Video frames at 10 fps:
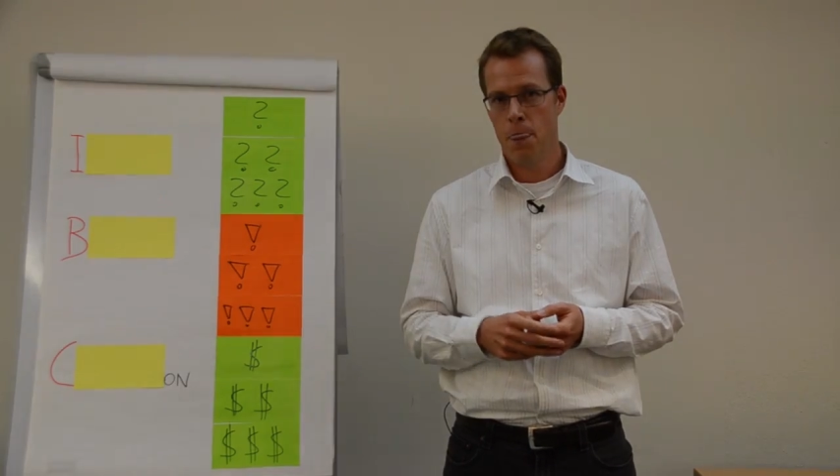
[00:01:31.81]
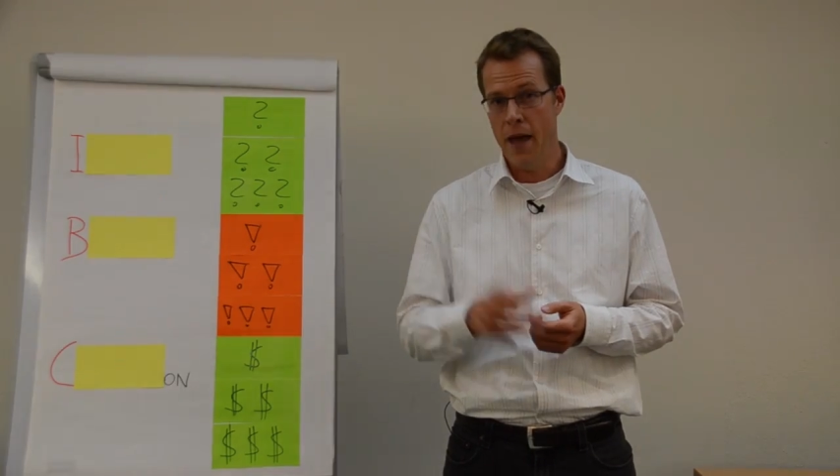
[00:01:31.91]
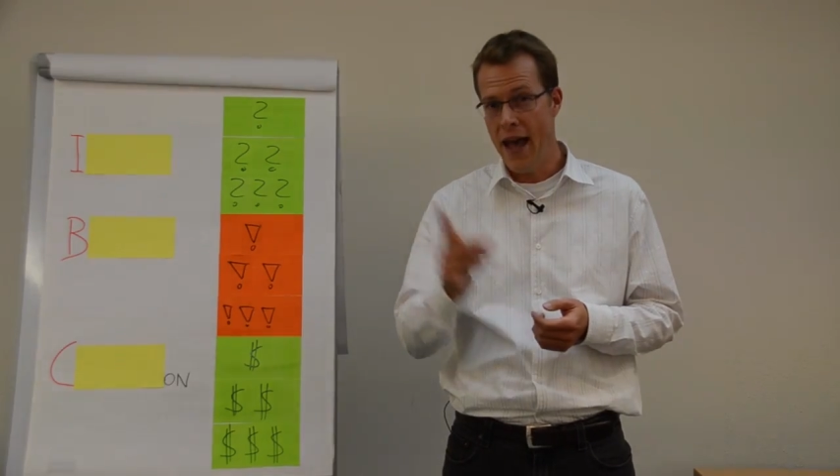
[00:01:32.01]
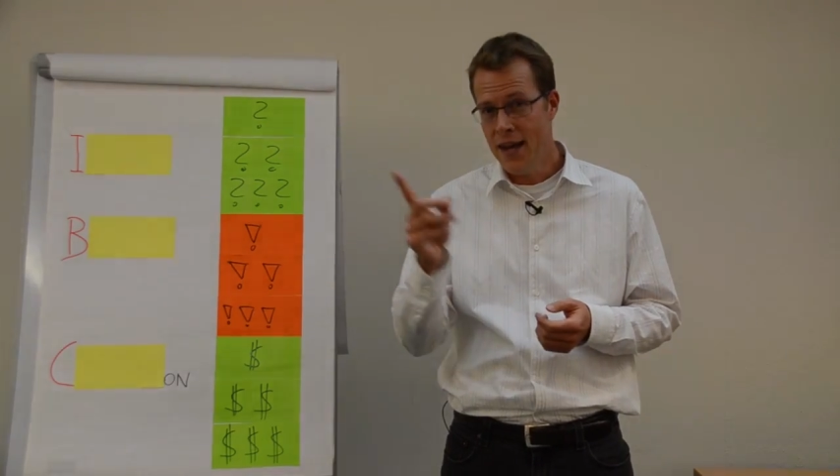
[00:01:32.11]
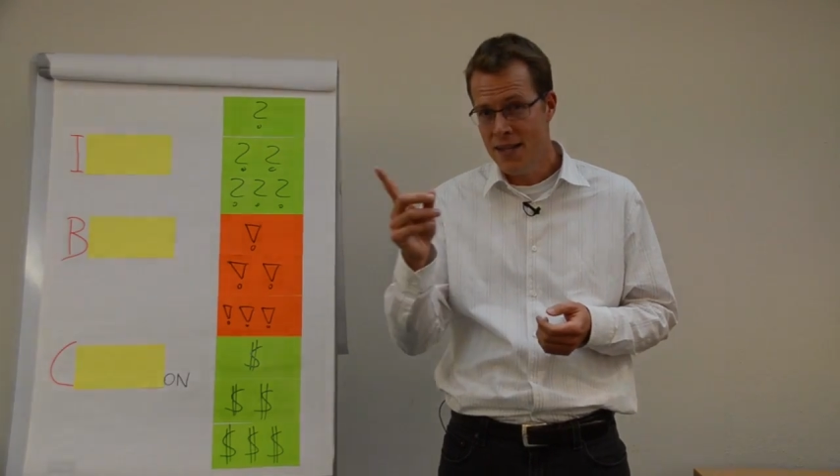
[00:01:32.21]

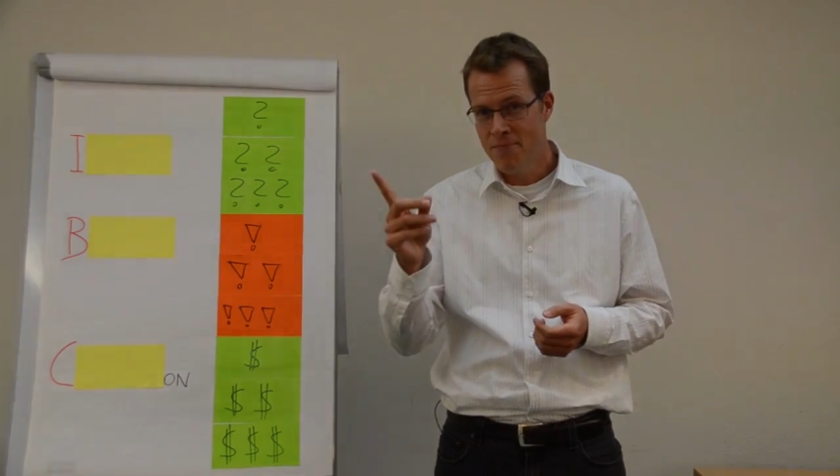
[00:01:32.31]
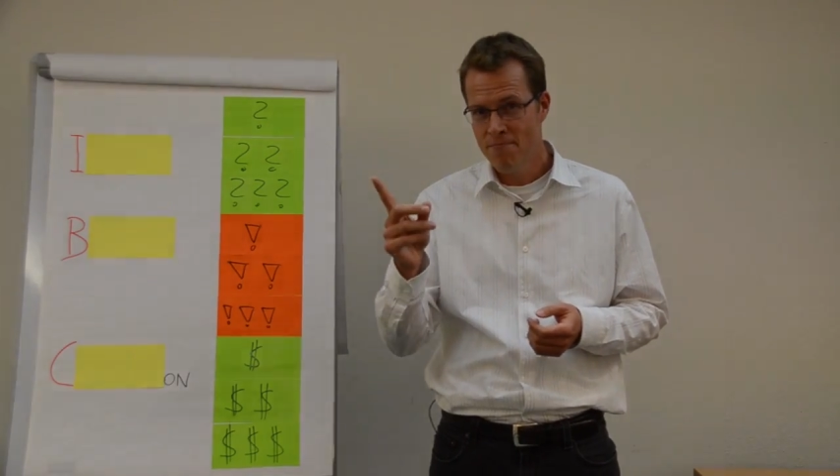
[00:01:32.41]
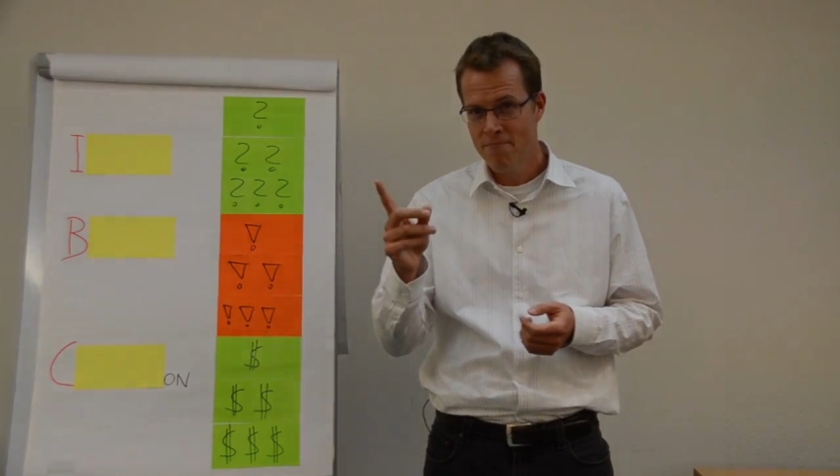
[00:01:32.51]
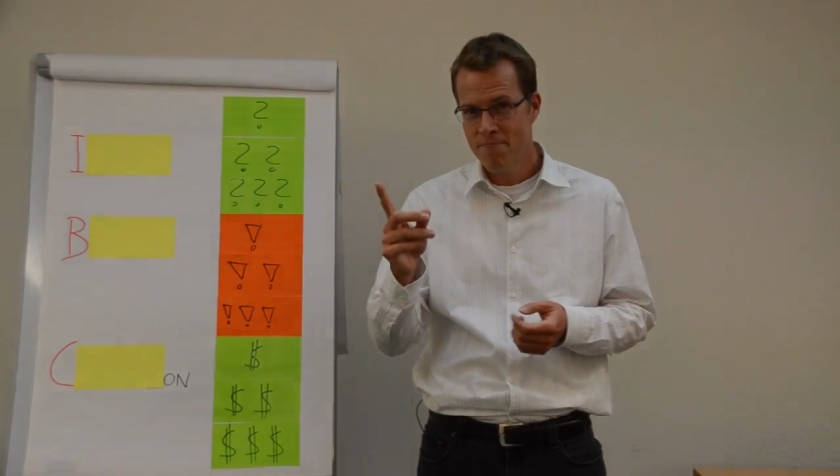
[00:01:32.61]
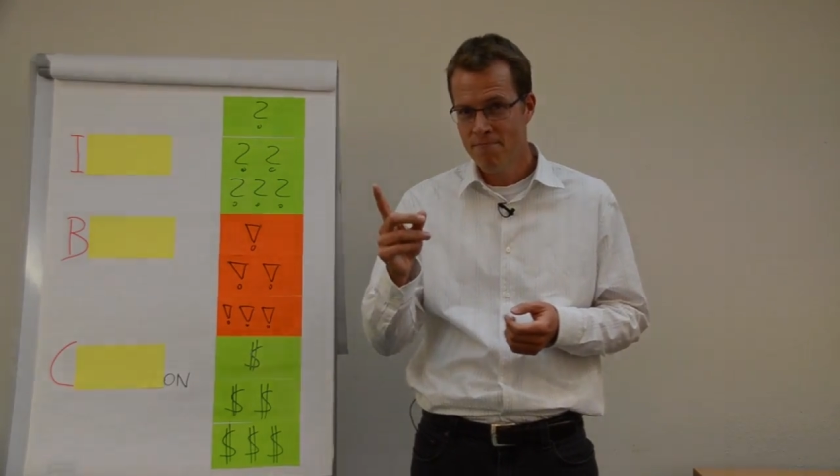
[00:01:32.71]
And
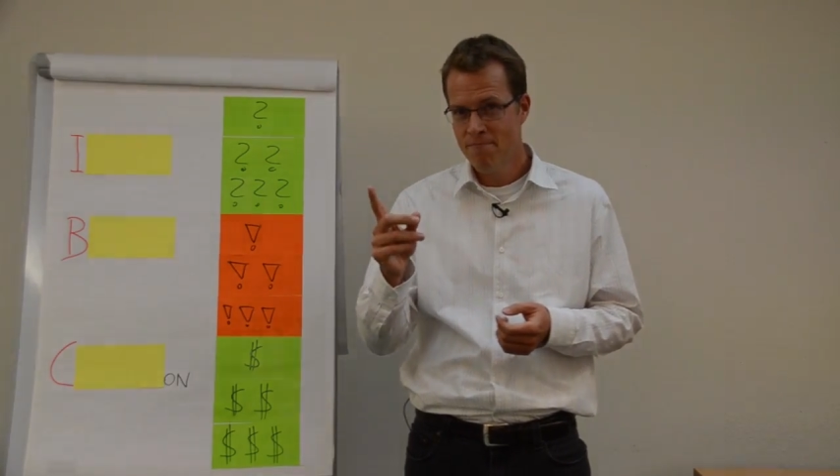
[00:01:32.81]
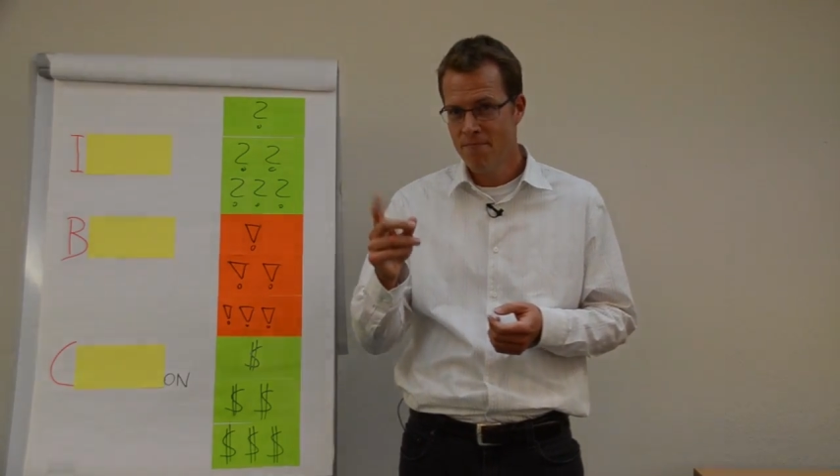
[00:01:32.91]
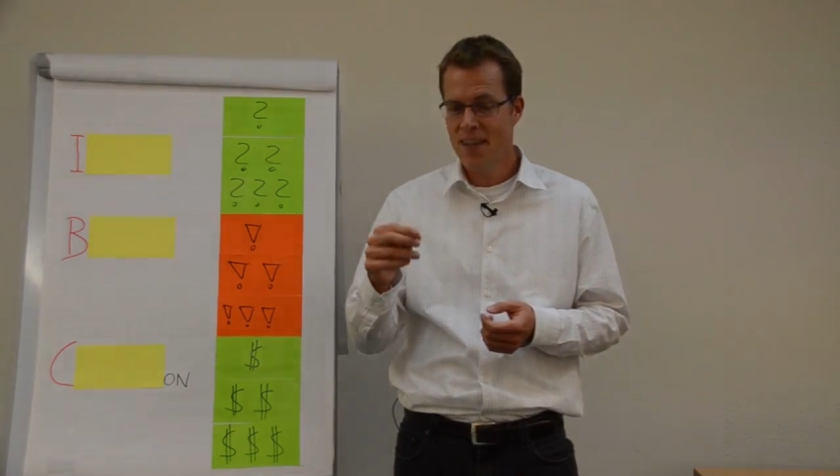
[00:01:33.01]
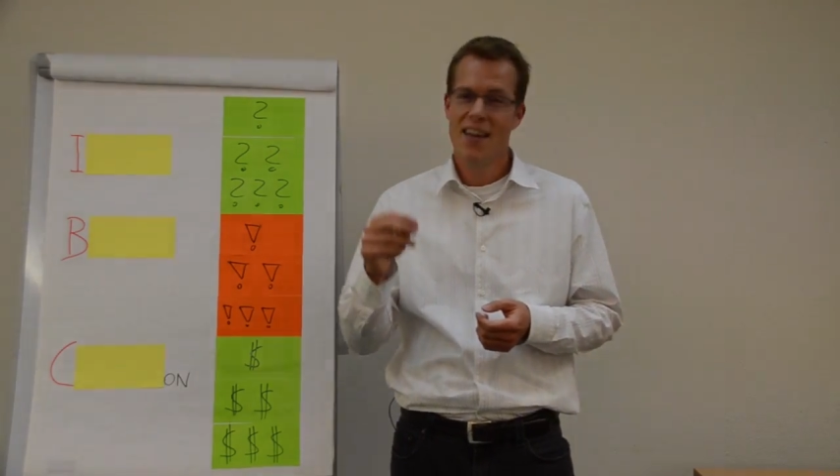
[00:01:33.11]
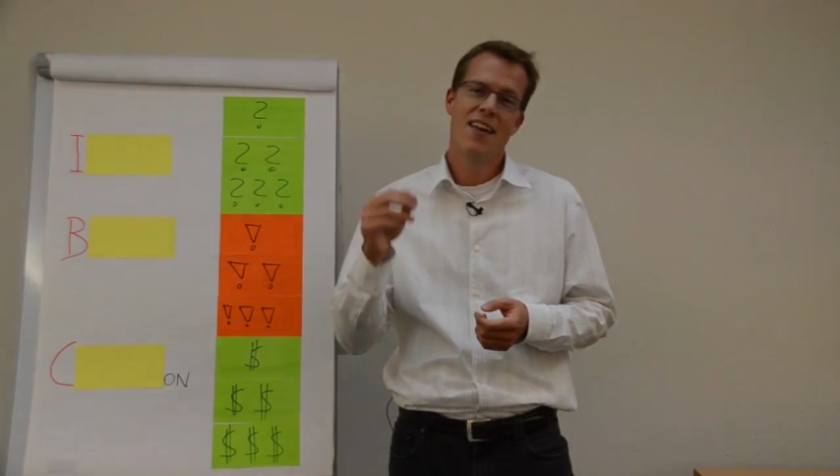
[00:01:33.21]

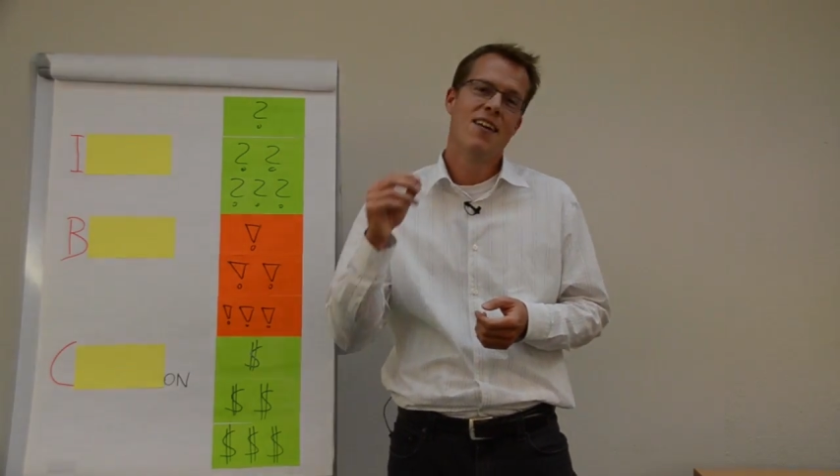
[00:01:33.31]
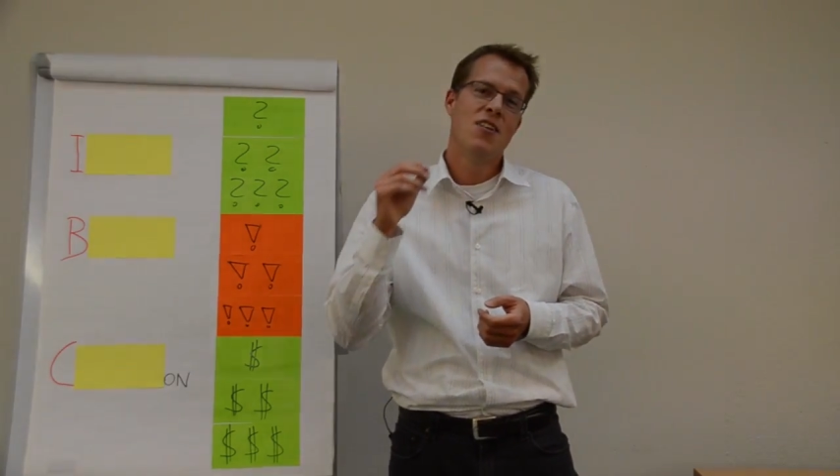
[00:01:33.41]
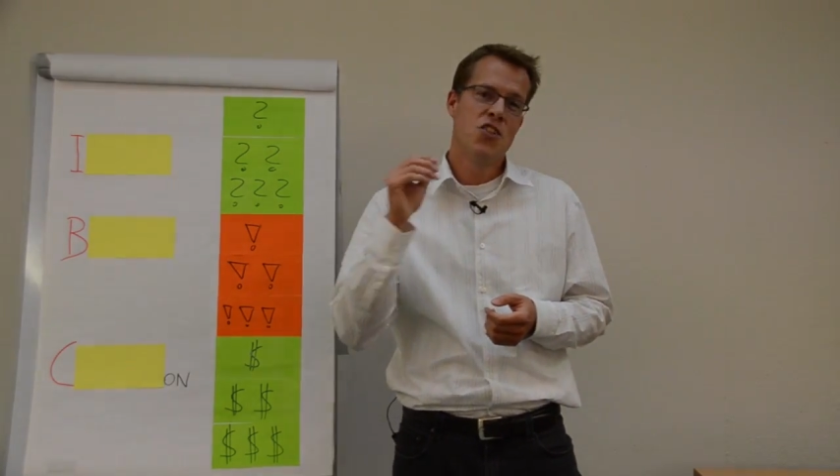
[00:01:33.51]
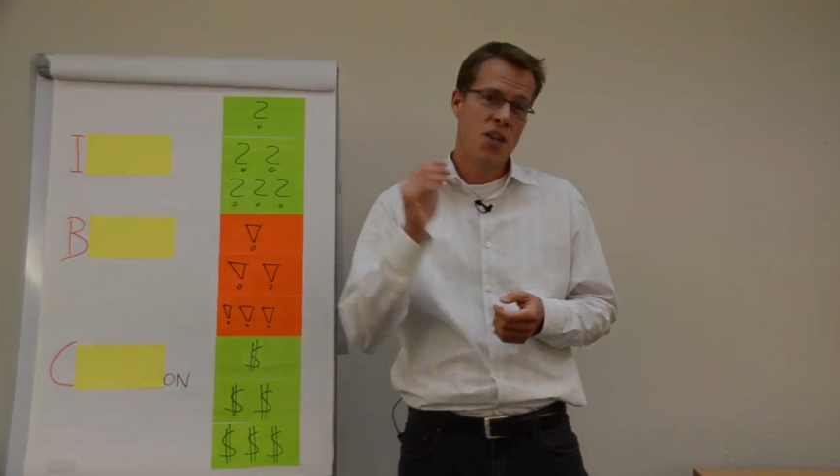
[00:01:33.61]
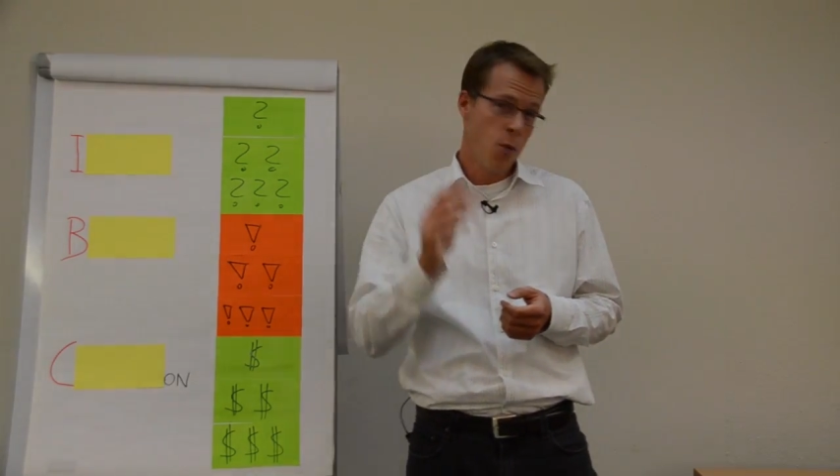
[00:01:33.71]
stick